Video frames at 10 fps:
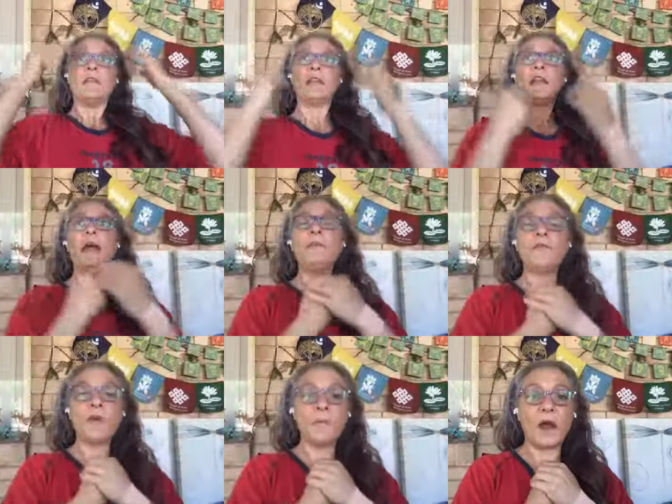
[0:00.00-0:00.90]
Come
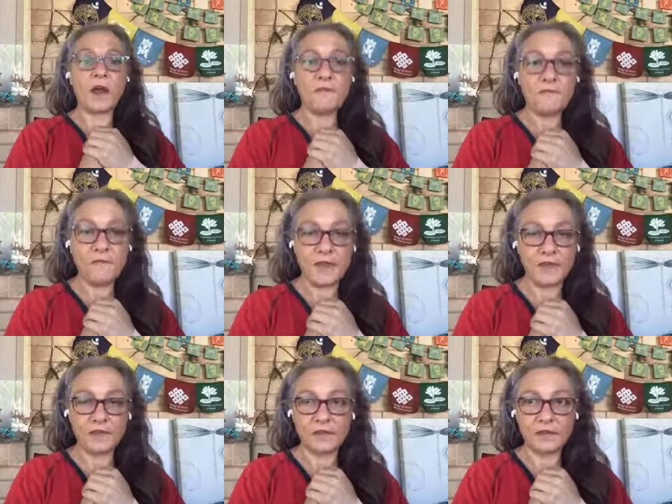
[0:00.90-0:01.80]
from I
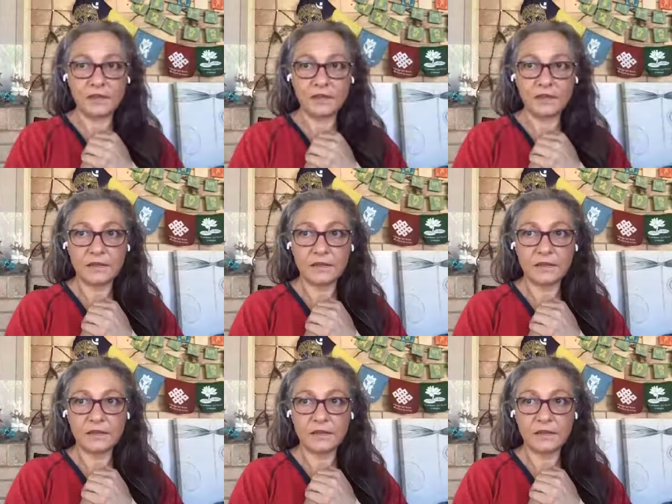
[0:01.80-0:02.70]
feel.
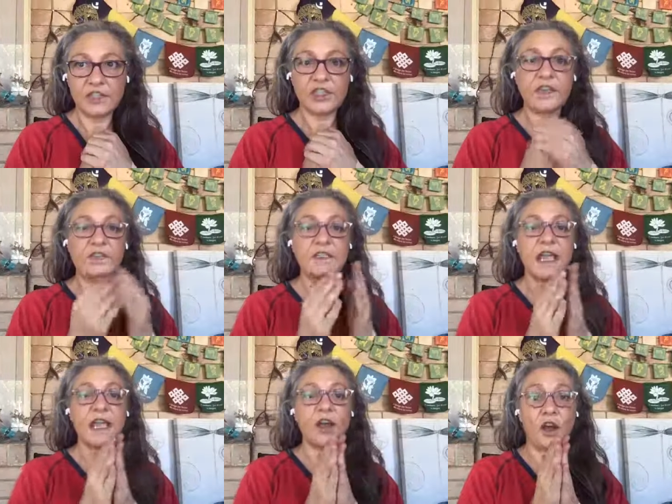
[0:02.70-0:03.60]
Shift
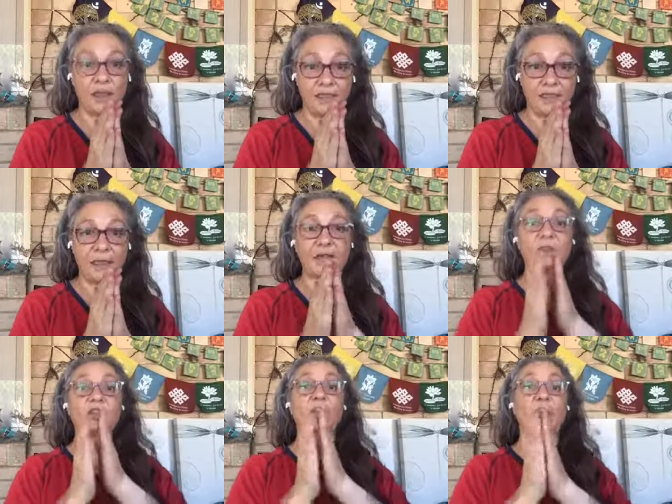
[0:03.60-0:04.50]
saying I think
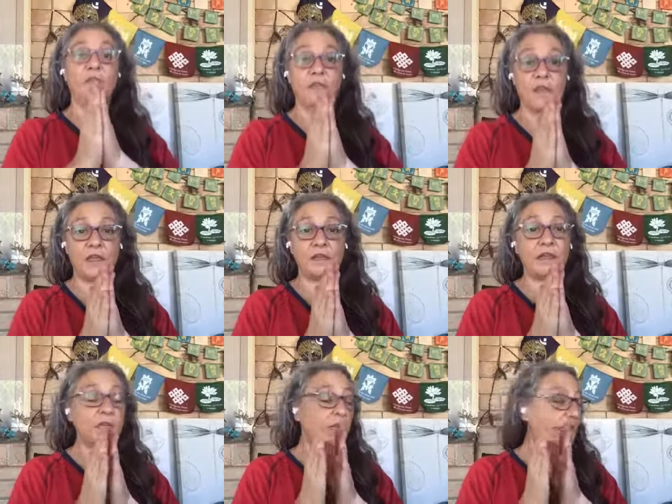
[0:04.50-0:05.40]
to I feel
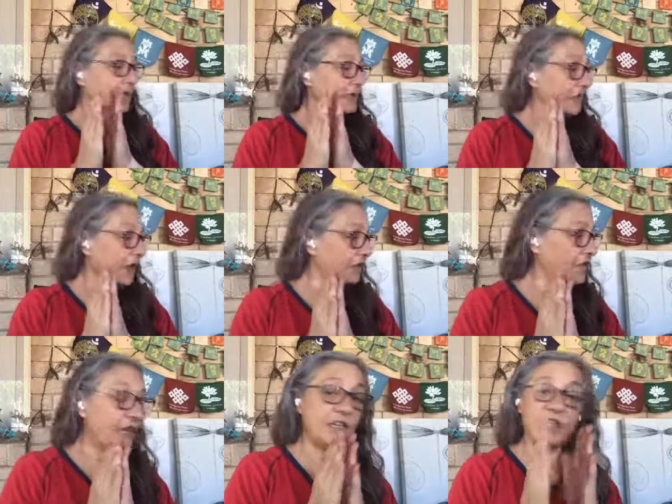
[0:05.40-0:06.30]
is life
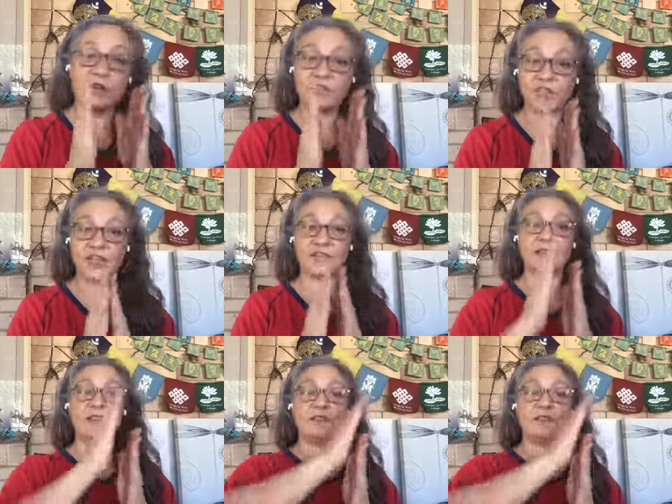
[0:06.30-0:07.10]
changing. I've shared this in the